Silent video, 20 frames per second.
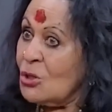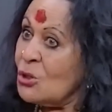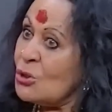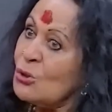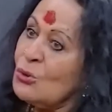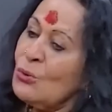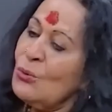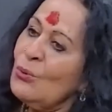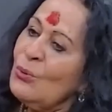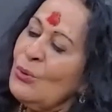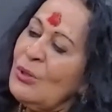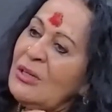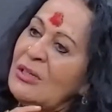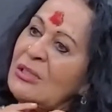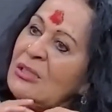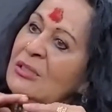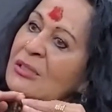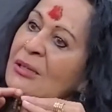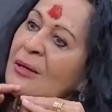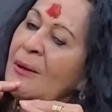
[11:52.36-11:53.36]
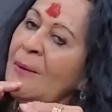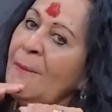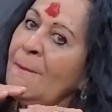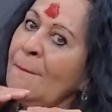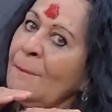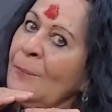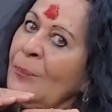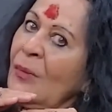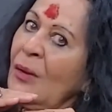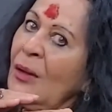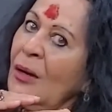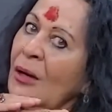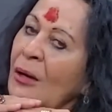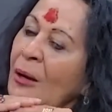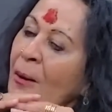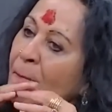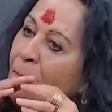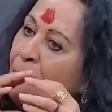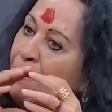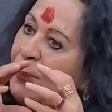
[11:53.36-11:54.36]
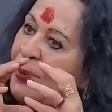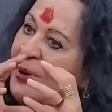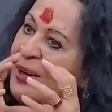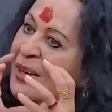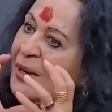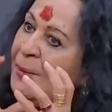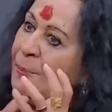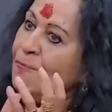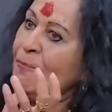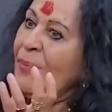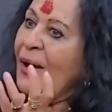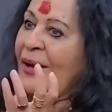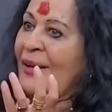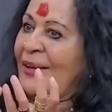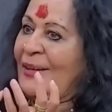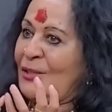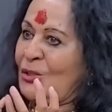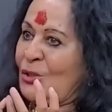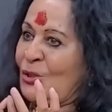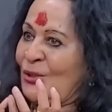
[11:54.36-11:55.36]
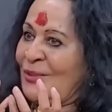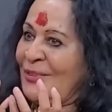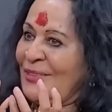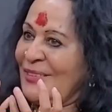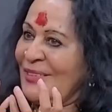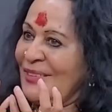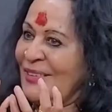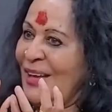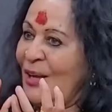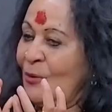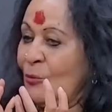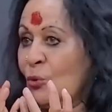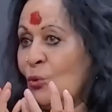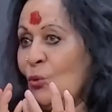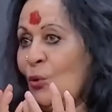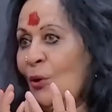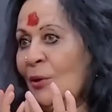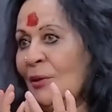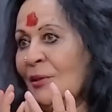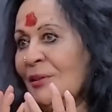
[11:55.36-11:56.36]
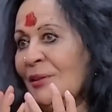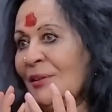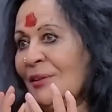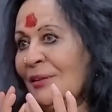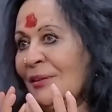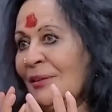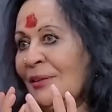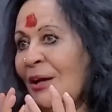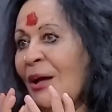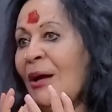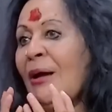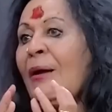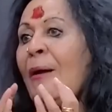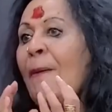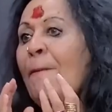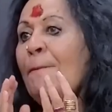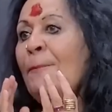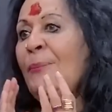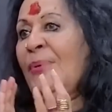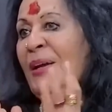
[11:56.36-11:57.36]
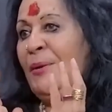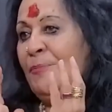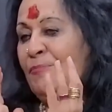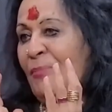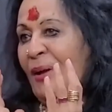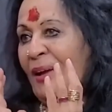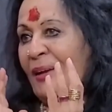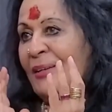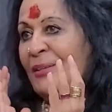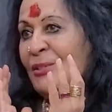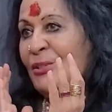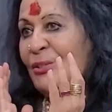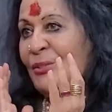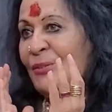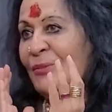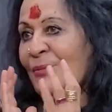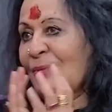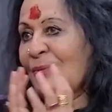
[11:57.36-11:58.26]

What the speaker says: So it's a complete package, I would call it. A complete package.